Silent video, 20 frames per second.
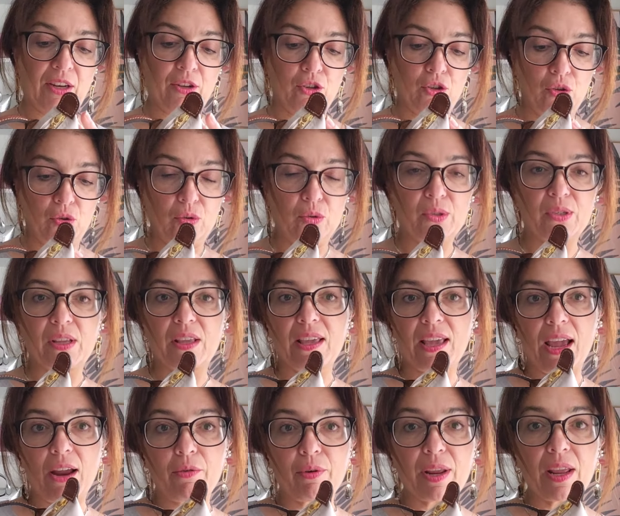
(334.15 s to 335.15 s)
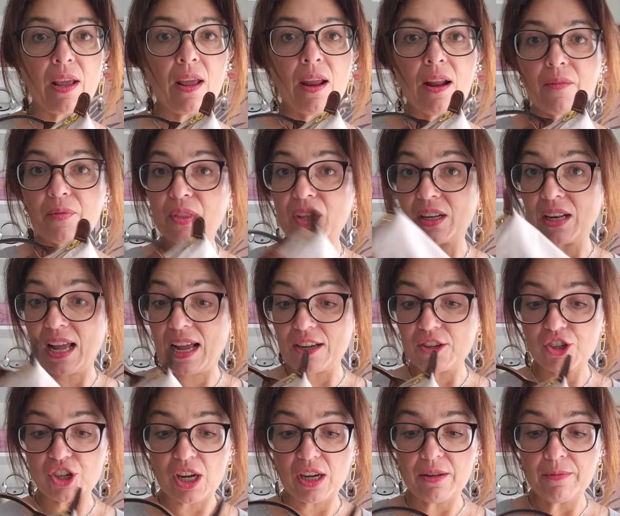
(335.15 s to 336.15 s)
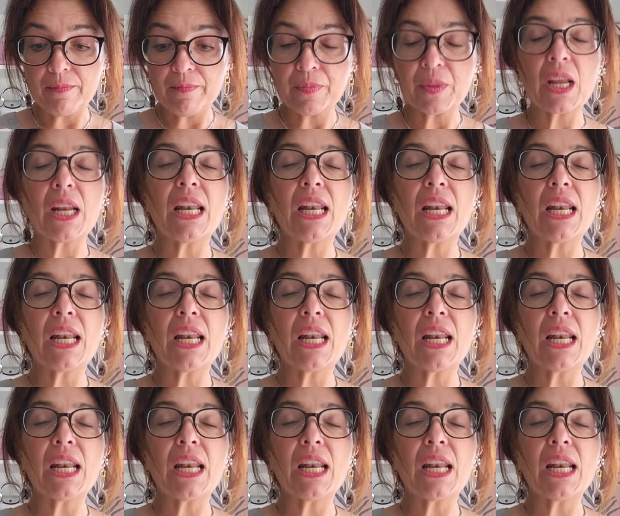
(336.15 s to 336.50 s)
and use and carry the larger